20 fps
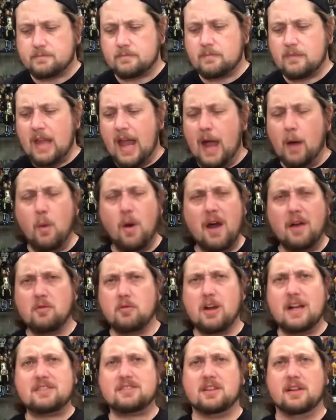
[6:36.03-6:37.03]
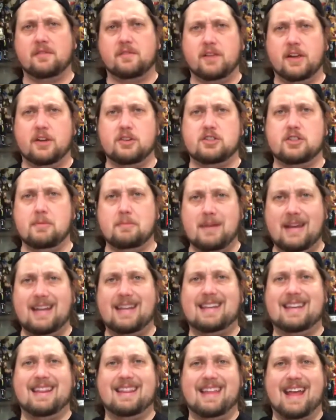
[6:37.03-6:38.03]
I want wrestling figures to be
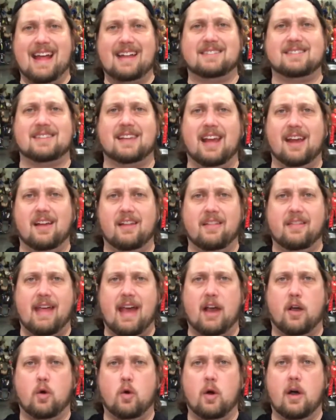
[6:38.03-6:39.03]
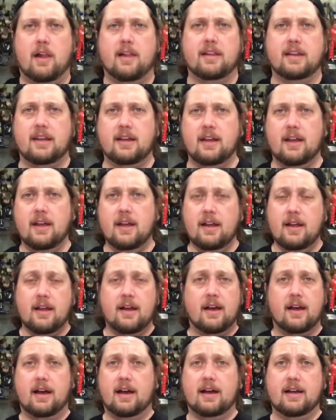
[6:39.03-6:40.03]
to that scale and that quality.
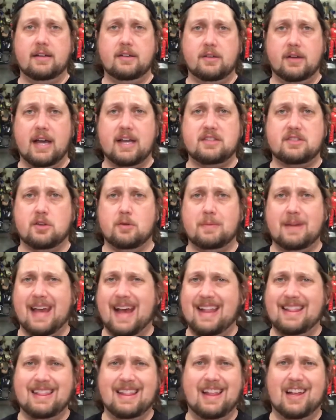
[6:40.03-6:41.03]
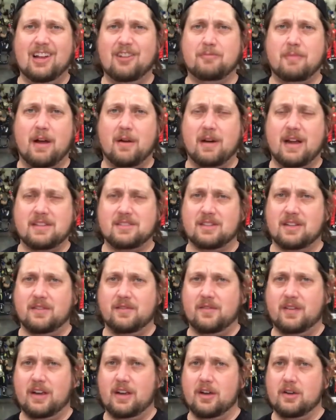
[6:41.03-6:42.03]
Uh, you guys know me. I love my wrestling
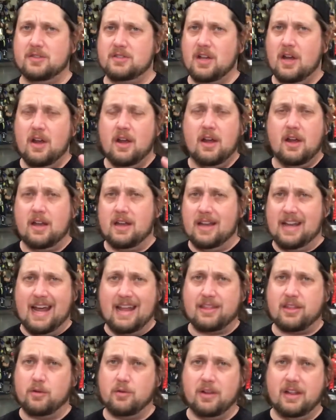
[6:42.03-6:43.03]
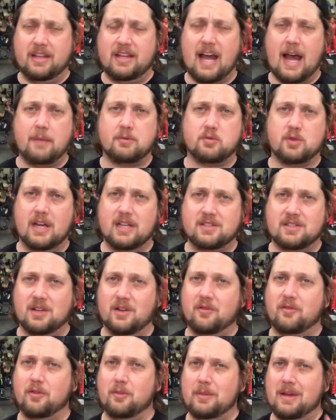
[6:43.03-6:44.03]
figures. Nothing really tops
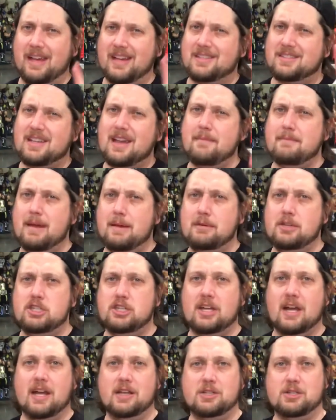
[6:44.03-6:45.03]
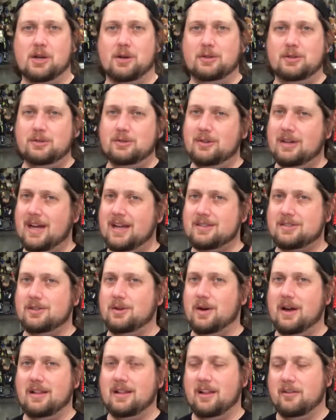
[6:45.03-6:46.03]
wrestling for me except maybe G I Joe. You guys
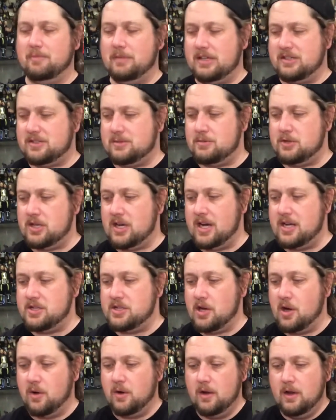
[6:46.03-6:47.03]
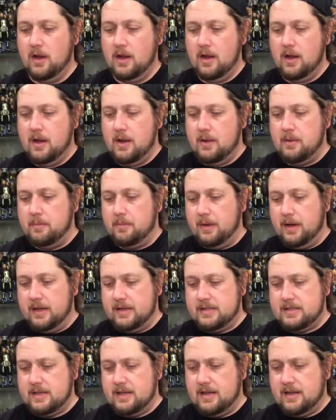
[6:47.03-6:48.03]
know I love me some G I Joe.
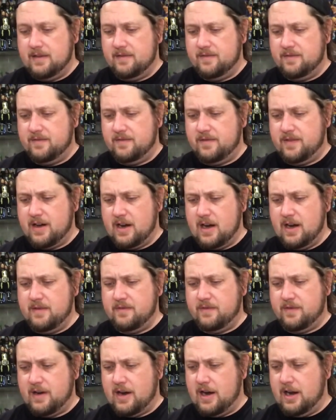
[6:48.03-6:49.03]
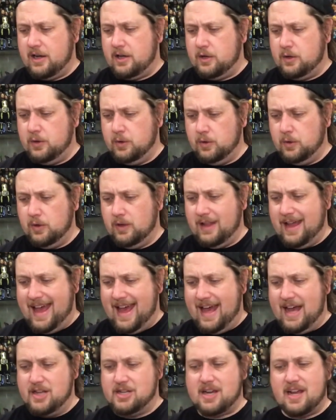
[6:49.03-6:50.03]
But uh, very, very cool
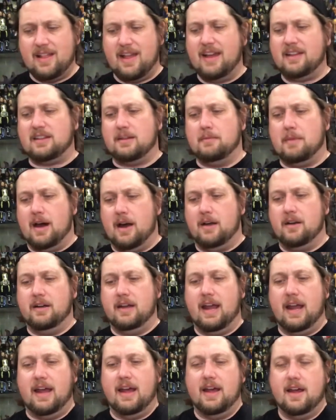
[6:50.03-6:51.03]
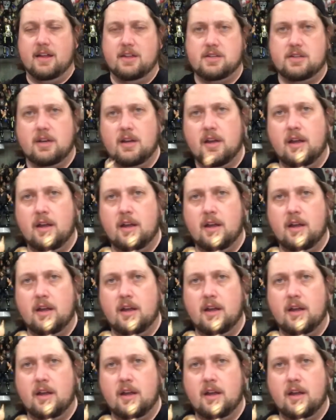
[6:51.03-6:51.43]
Edge. I like the modern day Edge.